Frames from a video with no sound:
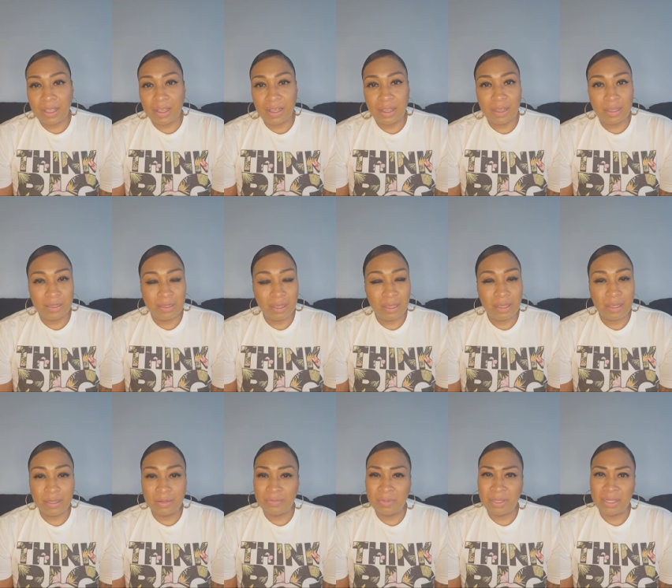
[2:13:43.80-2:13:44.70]
Oh
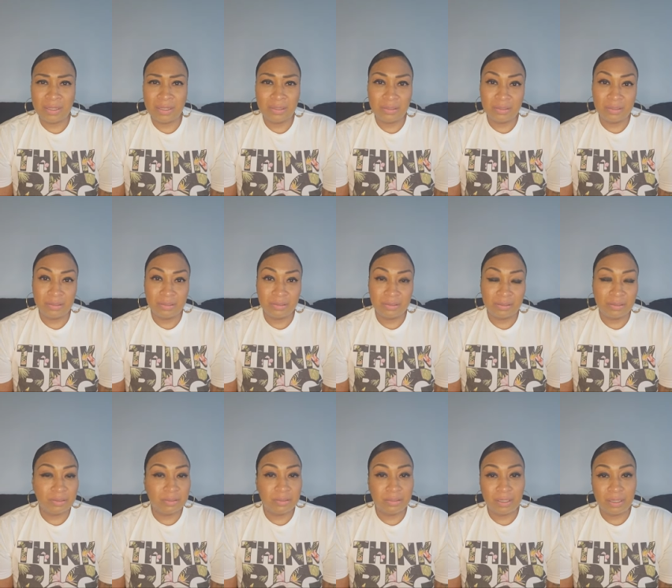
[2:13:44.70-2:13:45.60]
yeah, man.
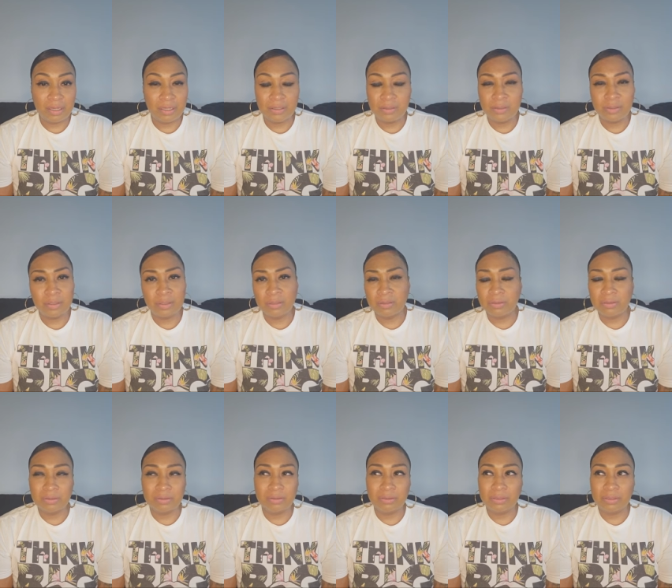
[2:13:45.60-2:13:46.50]
Yeah.
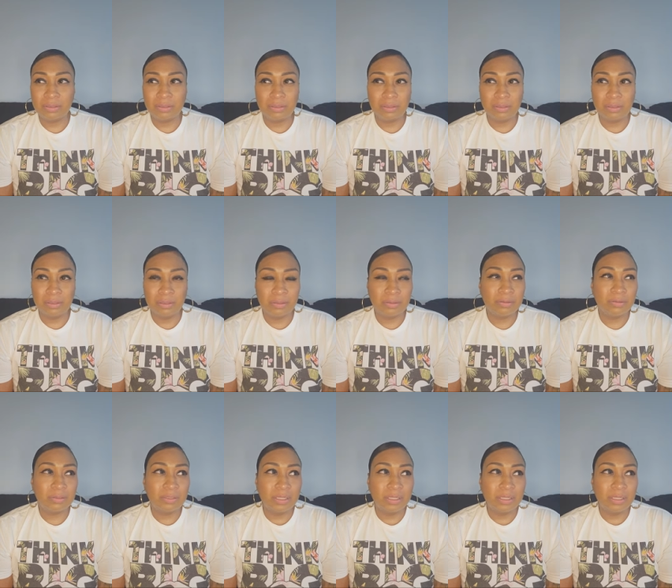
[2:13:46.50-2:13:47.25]
So, you know,